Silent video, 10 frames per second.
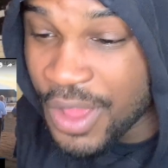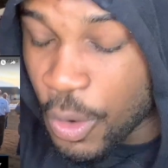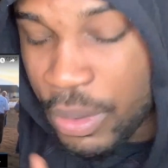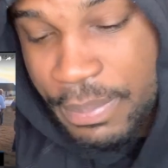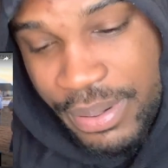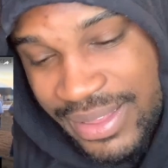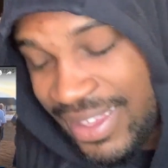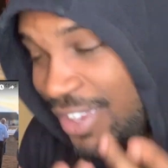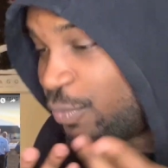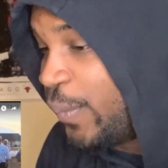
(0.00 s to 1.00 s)
We put
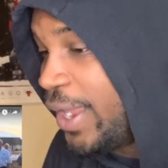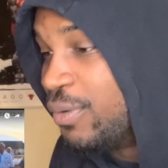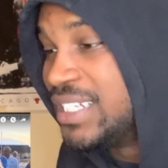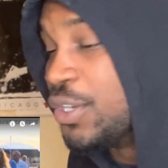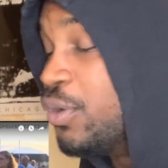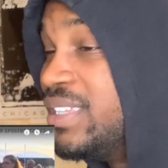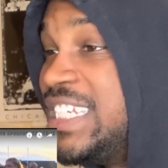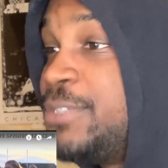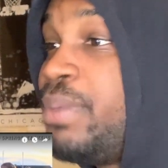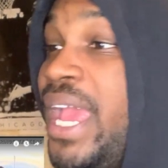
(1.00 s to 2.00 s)
these veterans on
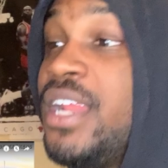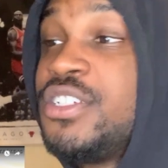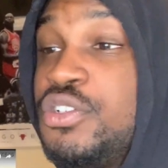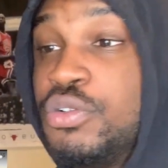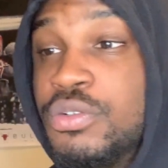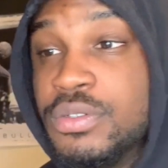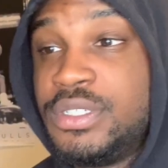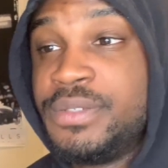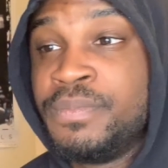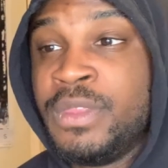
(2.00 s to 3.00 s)
these
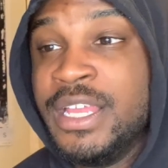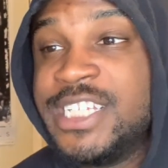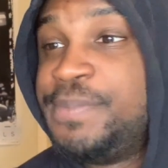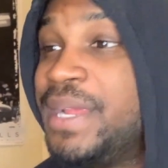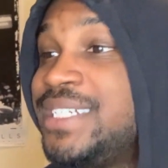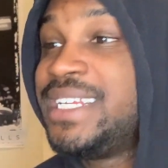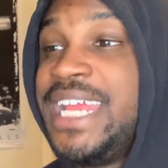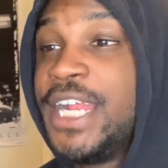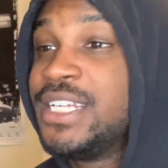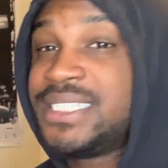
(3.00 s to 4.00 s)
pedestals, especially
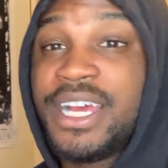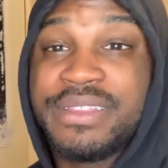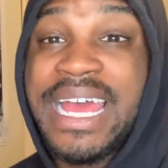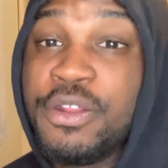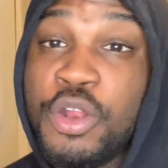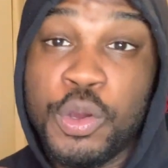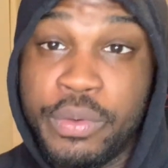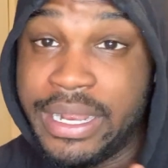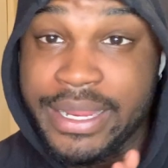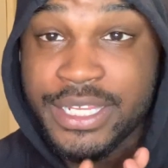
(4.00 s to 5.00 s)
here in the South. I don't know
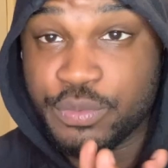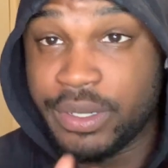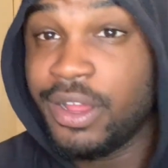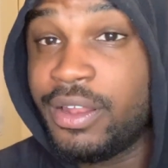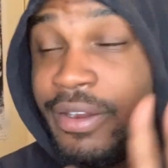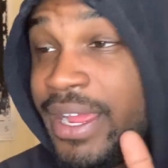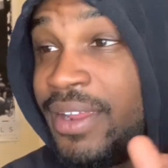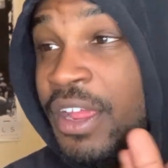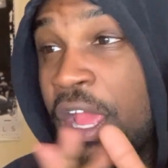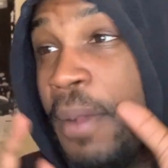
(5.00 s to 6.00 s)
where it is, where y'all are at,
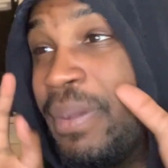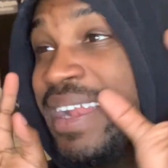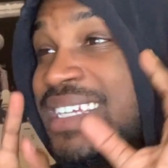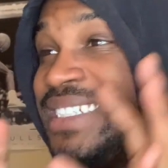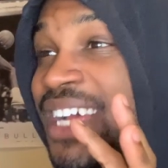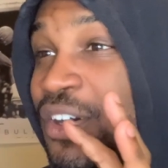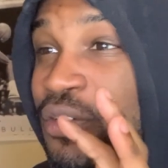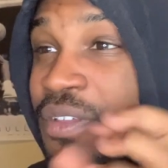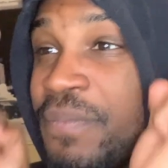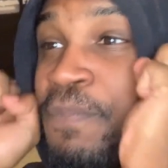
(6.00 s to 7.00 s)
but in the South,
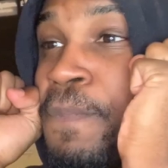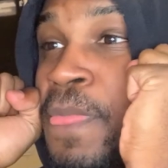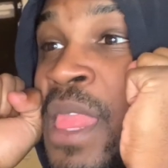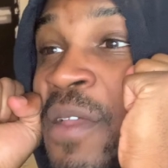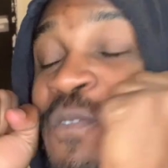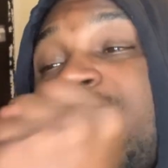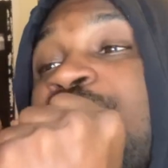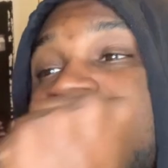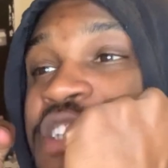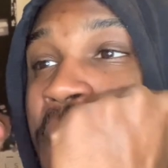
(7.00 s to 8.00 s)

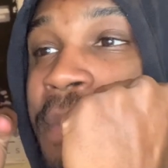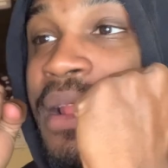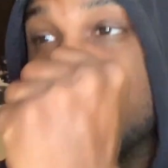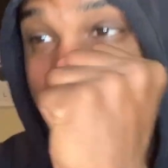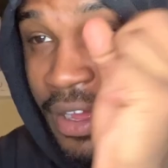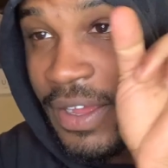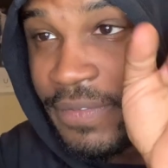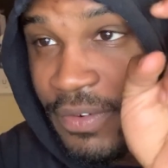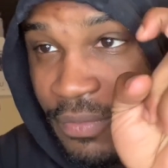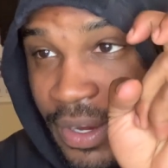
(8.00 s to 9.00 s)
veterans are
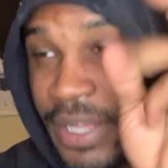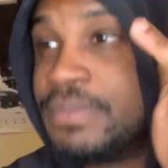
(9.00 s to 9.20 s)
beloved, right?